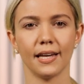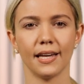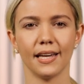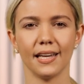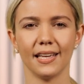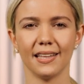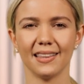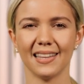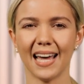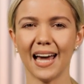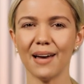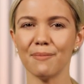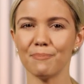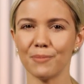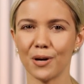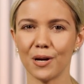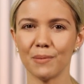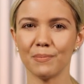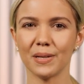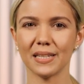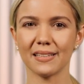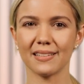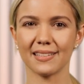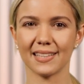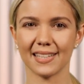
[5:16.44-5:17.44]
In that
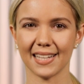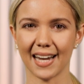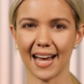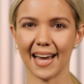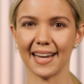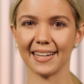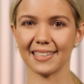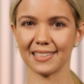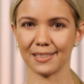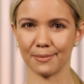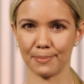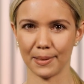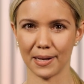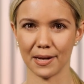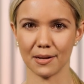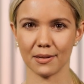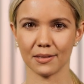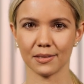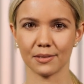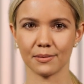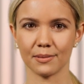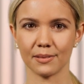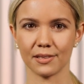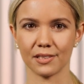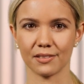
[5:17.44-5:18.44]
moment that I
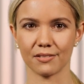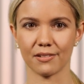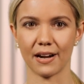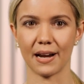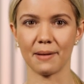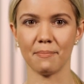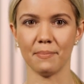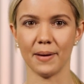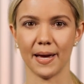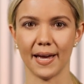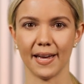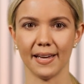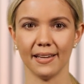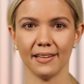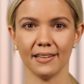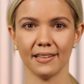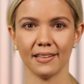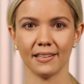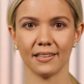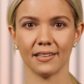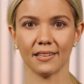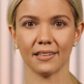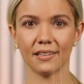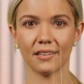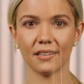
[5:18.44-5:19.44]
experienced with Srepe,
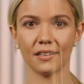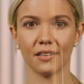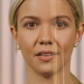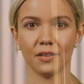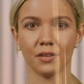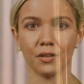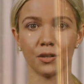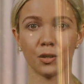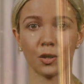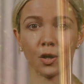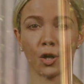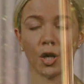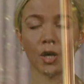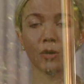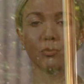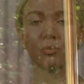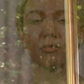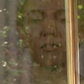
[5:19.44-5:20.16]
God